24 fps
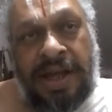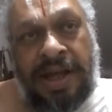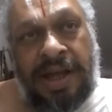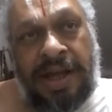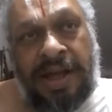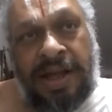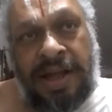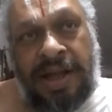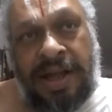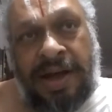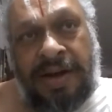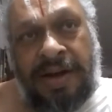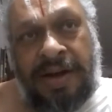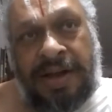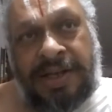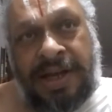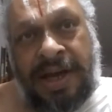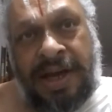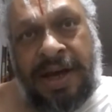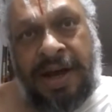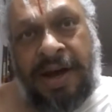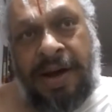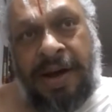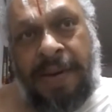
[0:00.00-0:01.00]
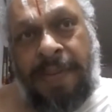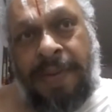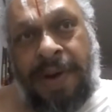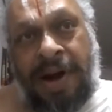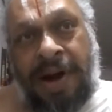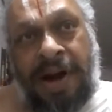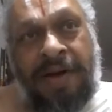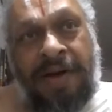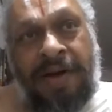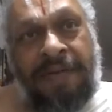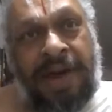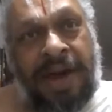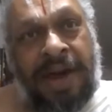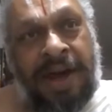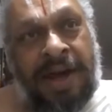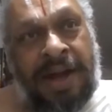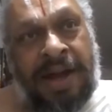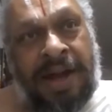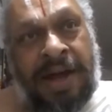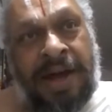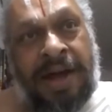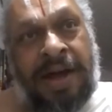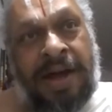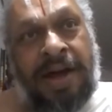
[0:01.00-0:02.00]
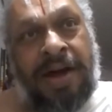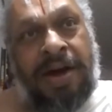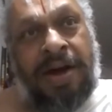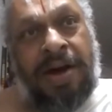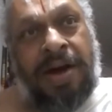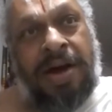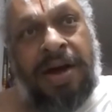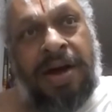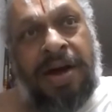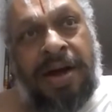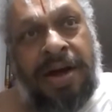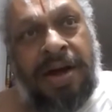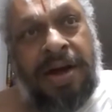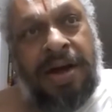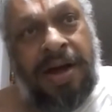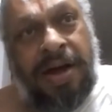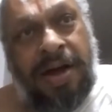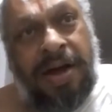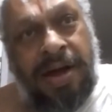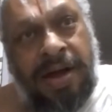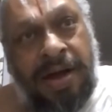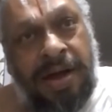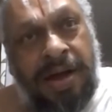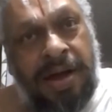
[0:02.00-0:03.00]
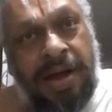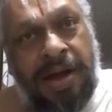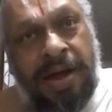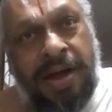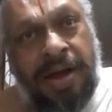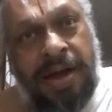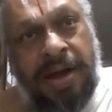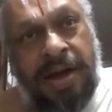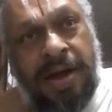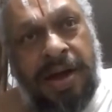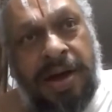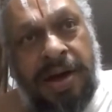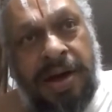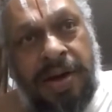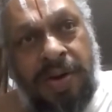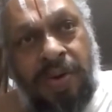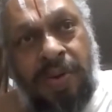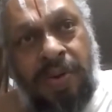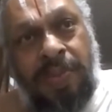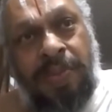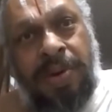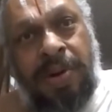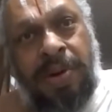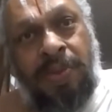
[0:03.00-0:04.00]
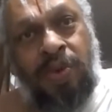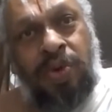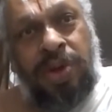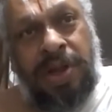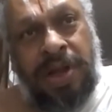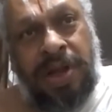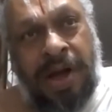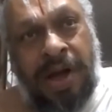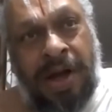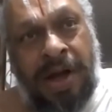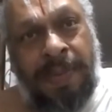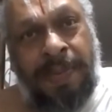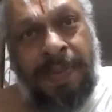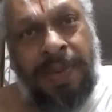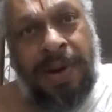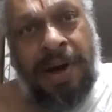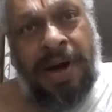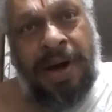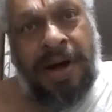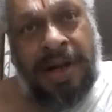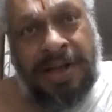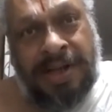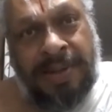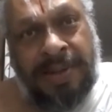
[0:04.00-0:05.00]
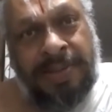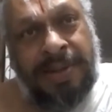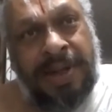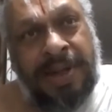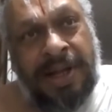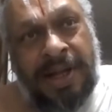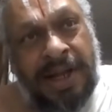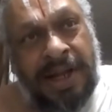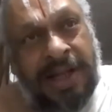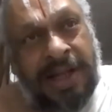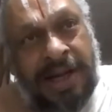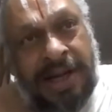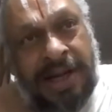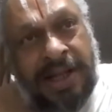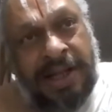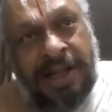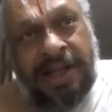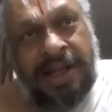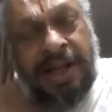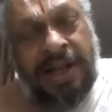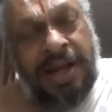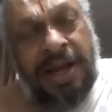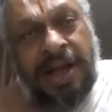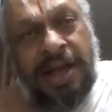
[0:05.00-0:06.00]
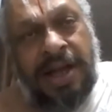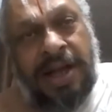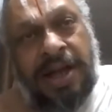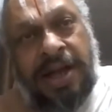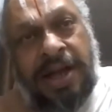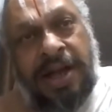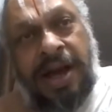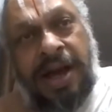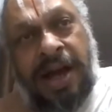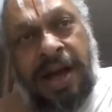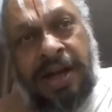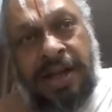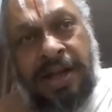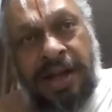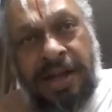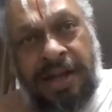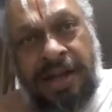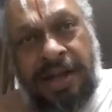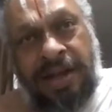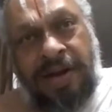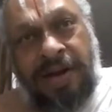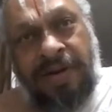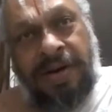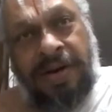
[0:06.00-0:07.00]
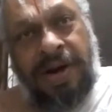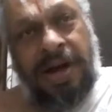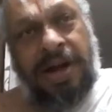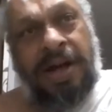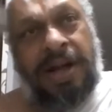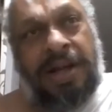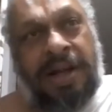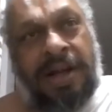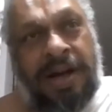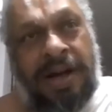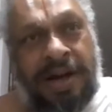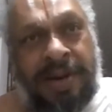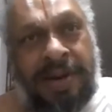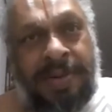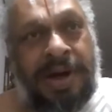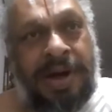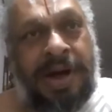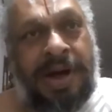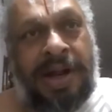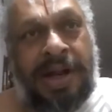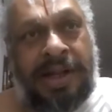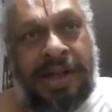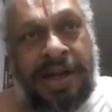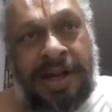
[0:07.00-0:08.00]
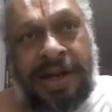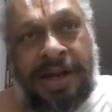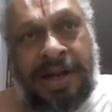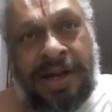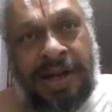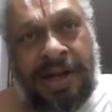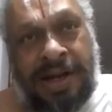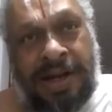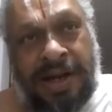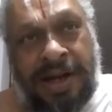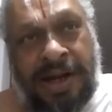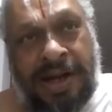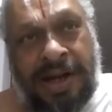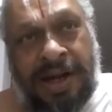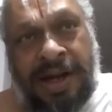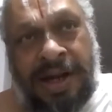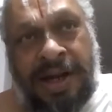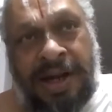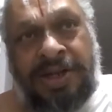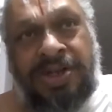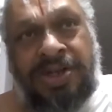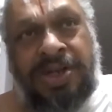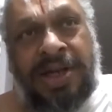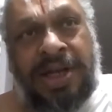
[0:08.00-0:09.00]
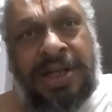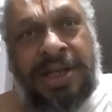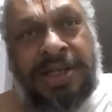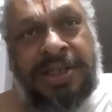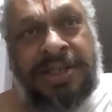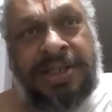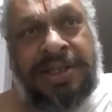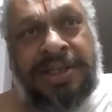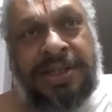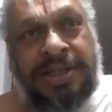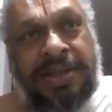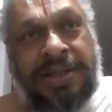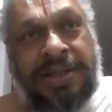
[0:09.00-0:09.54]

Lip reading: they will say Pranavena Kumbhamuthapya or something like that in either the Tiruvaradhana Krama or other rituals,